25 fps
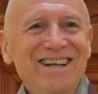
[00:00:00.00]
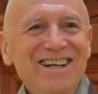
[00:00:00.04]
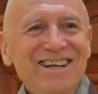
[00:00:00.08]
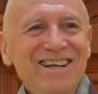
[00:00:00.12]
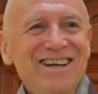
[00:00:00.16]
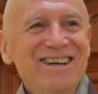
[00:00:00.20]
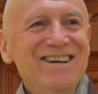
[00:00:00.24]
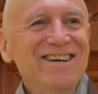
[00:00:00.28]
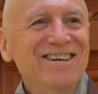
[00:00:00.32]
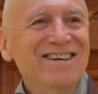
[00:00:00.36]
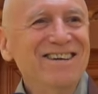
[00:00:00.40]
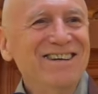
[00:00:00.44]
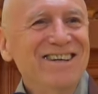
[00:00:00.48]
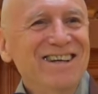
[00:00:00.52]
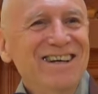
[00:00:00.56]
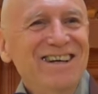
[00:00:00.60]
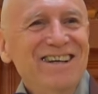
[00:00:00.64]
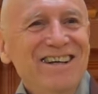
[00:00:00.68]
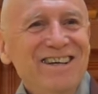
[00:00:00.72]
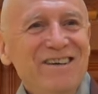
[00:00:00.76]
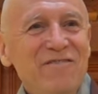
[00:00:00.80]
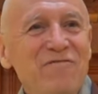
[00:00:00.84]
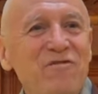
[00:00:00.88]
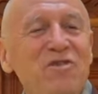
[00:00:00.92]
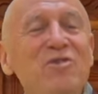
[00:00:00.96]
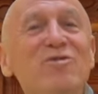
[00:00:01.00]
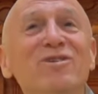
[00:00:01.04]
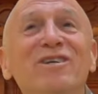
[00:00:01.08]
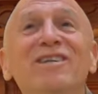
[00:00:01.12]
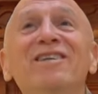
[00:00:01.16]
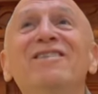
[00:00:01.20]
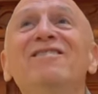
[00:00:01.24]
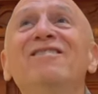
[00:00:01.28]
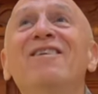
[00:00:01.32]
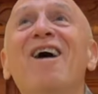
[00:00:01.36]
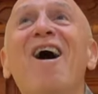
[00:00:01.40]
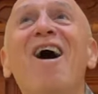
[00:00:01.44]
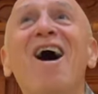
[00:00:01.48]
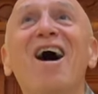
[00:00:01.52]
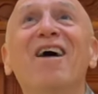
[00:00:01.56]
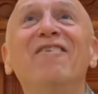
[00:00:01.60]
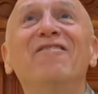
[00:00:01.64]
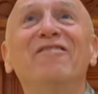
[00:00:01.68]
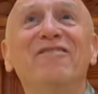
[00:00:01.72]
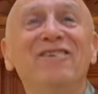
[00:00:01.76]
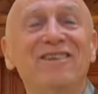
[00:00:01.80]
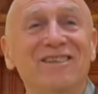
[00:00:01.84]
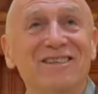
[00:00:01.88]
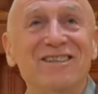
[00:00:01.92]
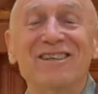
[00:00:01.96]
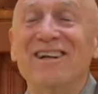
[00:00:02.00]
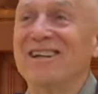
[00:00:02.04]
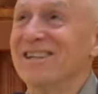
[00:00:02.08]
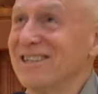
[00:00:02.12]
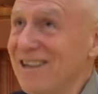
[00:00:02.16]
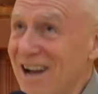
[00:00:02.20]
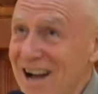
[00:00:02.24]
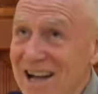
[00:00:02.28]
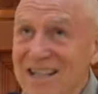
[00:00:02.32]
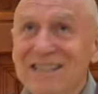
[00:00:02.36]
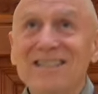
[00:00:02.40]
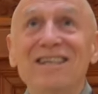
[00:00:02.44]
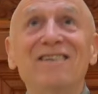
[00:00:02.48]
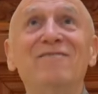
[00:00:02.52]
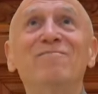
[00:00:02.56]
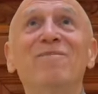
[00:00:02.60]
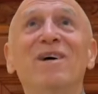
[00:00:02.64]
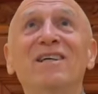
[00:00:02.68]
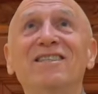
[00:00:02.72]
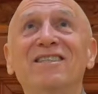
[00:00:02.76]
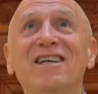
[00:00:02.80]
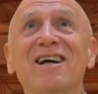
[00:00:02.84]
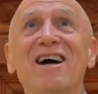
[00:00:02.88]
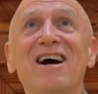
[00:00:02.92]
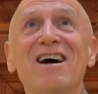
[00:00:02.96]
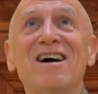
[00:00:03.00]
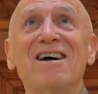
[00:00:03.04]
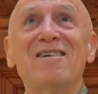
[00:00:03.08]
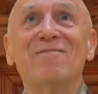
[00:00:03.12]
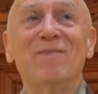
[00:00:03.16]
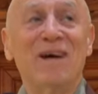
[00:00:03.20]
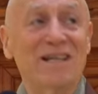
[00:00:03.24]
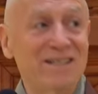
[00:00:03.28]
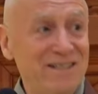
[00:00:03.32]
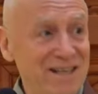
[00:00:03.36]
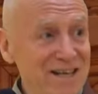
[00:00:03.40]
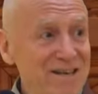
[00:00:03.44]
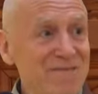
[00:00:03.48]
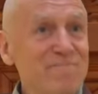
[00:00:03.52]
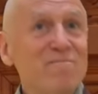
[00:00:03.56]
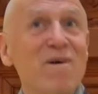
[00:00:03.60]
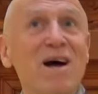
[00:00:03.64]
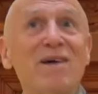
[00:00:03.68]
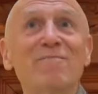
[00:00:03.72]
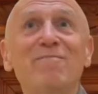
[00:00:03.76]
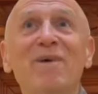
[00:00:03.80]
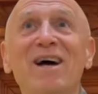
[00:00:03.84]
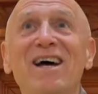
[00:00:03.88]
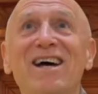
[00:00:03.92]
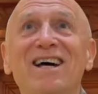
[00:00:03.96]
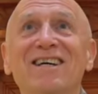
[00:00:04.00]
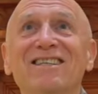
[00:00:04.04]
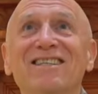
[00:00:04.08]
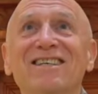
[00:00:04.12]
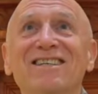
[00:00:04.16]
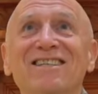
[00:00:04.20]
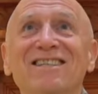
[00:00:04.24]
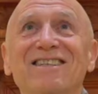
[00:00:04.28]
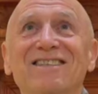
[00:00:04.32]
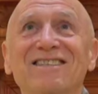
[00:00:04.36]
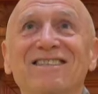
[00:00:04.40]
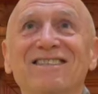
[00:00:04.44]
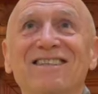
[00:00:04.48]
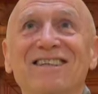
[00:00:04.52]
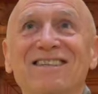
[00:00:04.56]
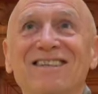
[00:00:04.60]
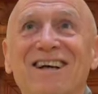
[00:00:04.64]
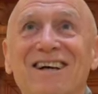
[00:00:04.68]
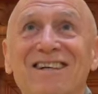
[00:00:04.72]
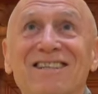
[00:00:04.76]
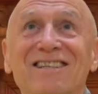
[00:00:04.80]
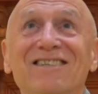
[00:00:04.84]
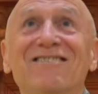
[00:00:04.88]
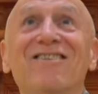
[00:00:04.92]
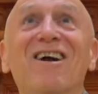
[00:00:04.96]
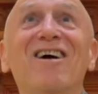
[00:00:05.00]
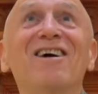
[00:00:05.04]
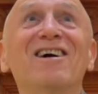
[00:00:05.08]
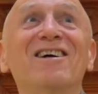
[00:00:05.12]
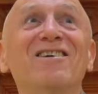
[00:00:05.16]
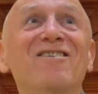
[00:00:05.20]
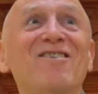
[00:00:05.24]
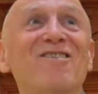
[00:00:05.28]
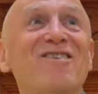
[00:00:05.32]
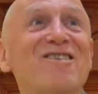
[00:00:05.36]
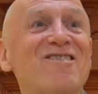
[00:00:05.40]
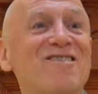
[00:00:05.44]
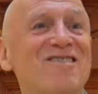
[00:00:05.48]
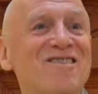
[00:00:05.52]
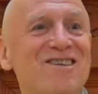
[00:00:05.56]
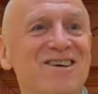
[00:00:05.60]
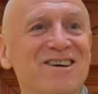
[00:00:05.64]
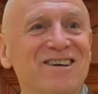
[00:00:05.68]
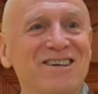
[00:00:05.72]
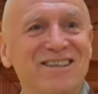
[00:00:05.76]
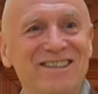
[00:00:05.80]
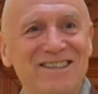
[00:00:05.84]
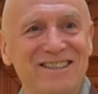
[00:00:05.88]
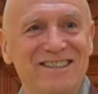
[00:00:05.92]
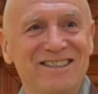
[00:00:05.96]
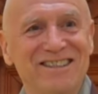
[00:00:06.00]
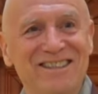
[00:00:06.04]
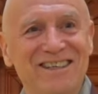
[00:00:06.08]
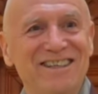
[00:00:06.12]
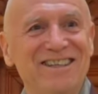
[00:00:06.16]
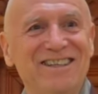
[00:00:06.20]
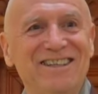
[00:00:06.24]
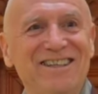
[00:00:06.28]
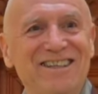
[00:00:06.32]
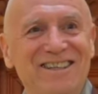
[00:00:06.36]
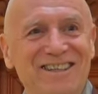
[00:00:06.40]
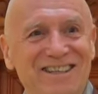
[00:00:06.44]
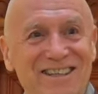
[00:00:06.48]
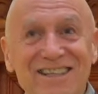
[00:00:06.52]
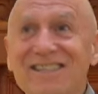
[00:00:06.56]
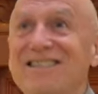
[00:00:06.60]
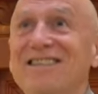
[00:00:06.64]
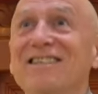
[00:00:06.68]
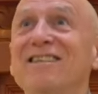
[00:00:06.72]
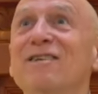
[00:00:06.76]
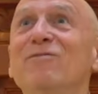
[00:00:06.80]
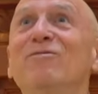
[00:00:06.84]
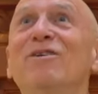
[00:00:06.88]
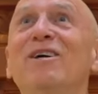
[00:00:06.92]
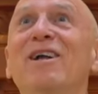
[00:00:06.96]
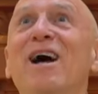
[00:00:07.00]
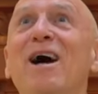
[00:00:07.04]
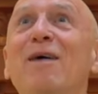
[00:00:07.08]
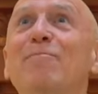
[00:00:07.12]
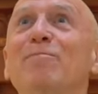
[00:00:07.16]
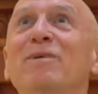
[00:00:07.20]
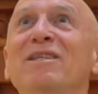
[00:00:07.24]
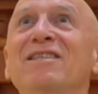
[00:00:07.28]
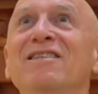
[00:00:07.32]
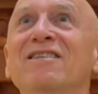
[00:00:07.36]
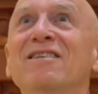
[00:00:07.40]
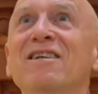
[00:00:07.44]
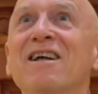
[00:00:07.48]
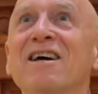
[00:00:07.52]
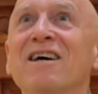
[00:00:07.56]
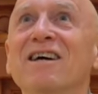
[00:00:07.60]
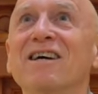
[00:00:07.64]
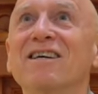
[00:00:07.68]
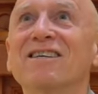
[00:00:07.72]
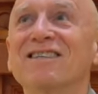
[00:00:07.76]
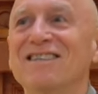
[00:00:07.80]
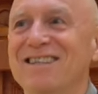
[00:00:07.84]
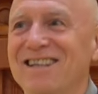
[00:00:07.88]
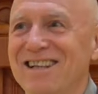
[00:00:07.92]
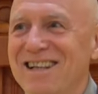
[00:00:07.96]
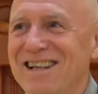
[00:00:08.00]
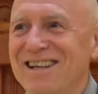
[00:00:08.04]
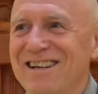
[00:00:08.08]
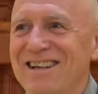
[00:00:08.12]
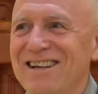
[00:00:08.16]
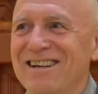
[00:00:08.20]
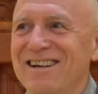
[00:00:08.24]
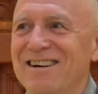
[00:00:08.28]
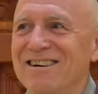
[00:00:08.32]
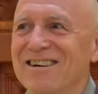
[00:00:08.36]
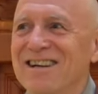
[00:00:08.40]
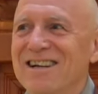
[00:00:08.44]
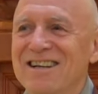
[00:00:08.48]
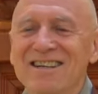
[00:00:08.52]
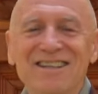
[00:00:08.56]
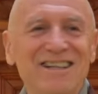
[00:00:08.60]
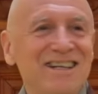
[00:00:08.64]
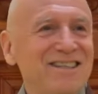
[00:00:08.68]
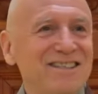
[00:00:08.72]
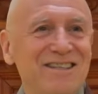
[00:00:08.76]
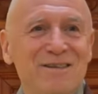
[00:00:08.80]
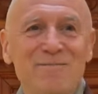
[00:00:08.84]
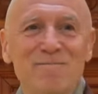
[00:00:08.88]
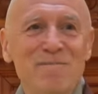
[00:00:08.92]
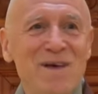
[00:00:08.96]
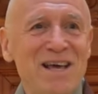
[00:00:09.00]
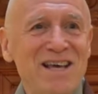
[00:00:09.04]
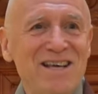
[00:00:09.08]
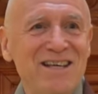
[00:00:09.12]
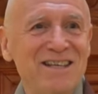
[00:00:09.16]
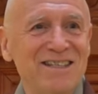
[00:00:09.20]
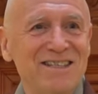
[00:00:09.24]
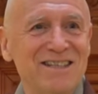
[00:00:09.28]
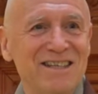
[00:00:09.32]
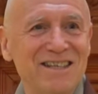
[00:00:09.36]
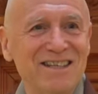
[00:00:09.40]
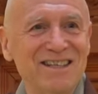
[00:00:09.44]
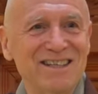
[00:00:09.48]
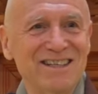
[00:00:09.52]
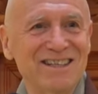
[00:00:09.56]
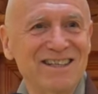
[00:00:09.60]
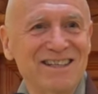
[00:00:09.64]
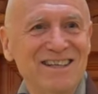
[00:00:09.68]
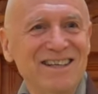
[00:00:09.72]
You know, if you can die feeling like, I did my job, I did my best, I tried hard, let's see what happens next. You know, that's amazing.